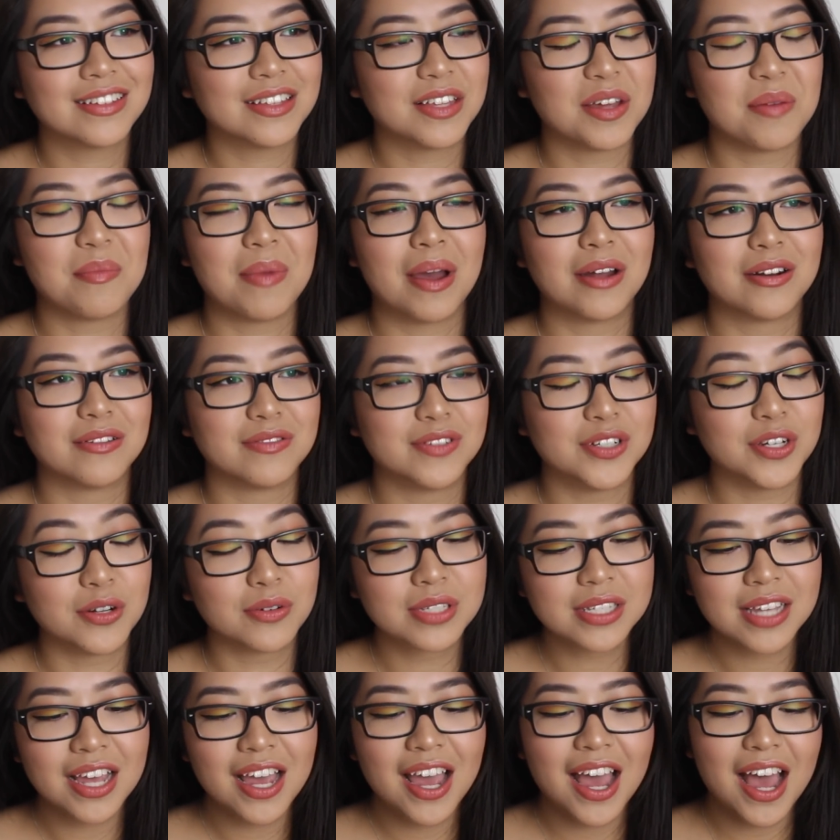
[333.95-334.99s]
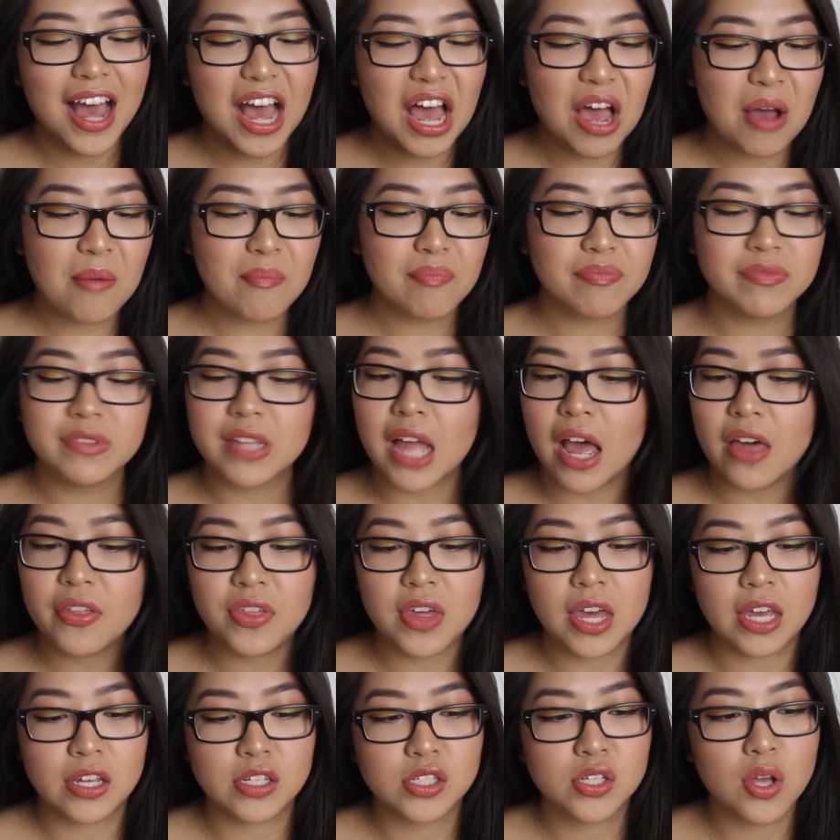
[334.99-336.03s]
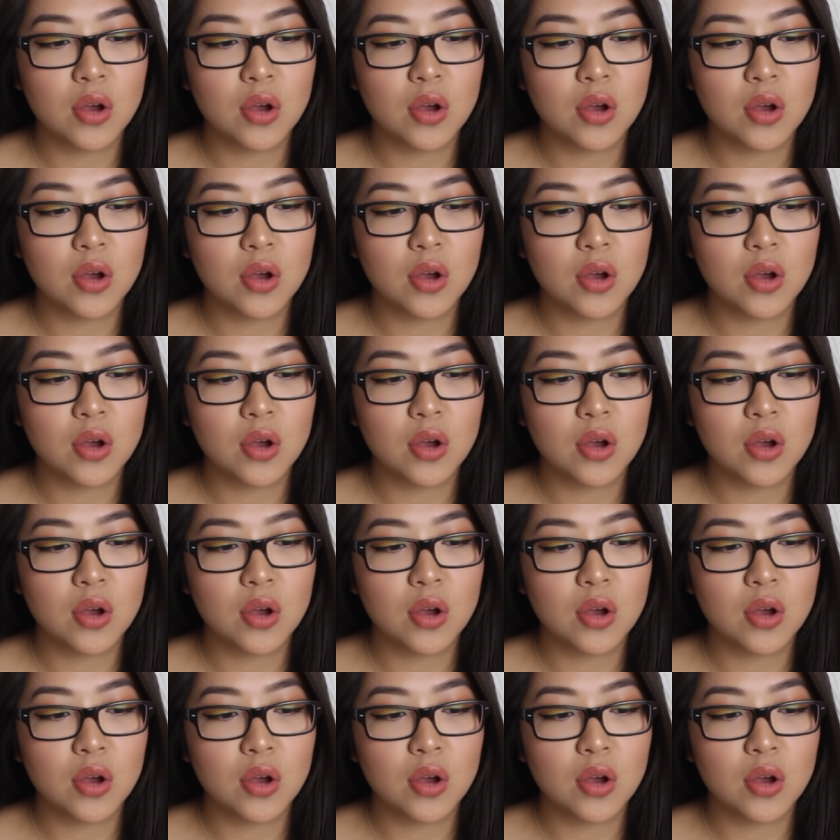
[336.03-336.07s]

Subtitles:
The amount of jokes. Nothing.